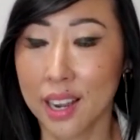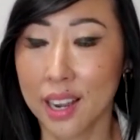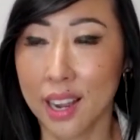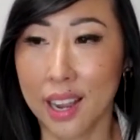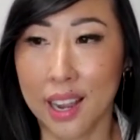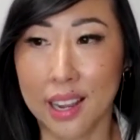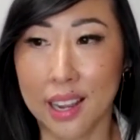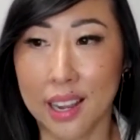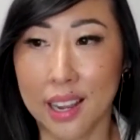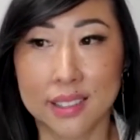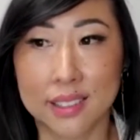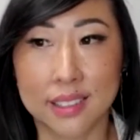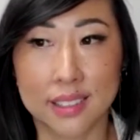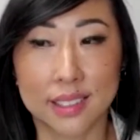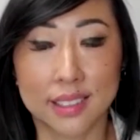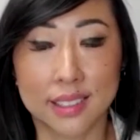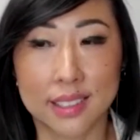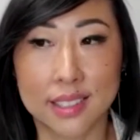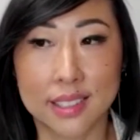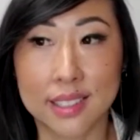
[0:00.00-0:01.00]
and
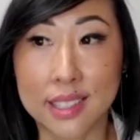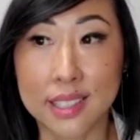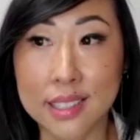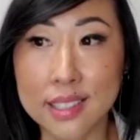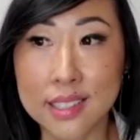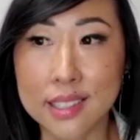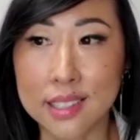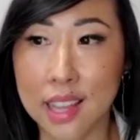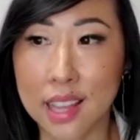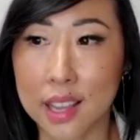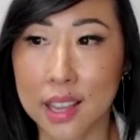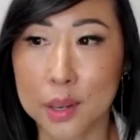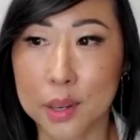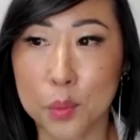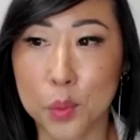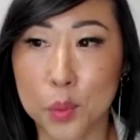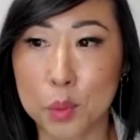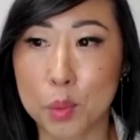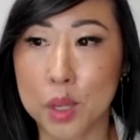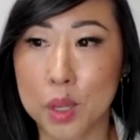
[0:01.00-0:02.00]
since then,
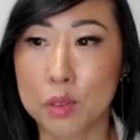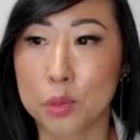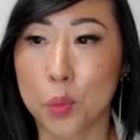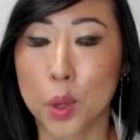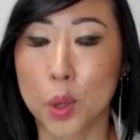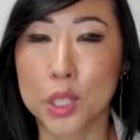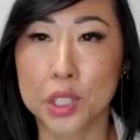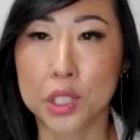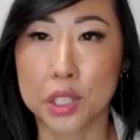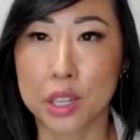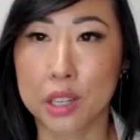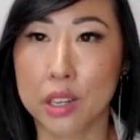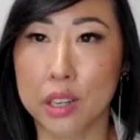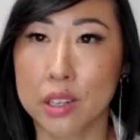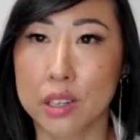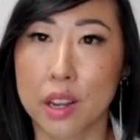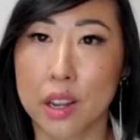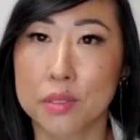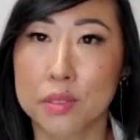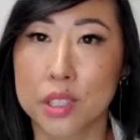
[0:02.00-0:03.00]
we've been fortunate
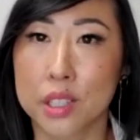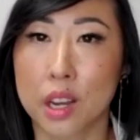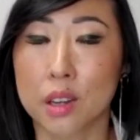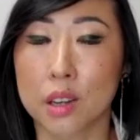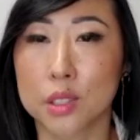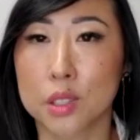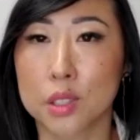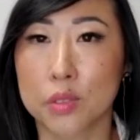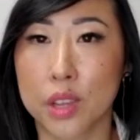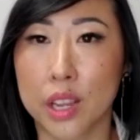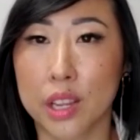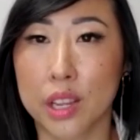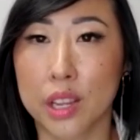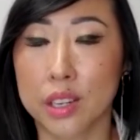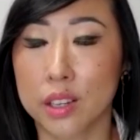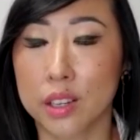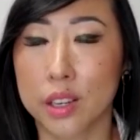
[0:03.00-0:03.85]
enough to cultivate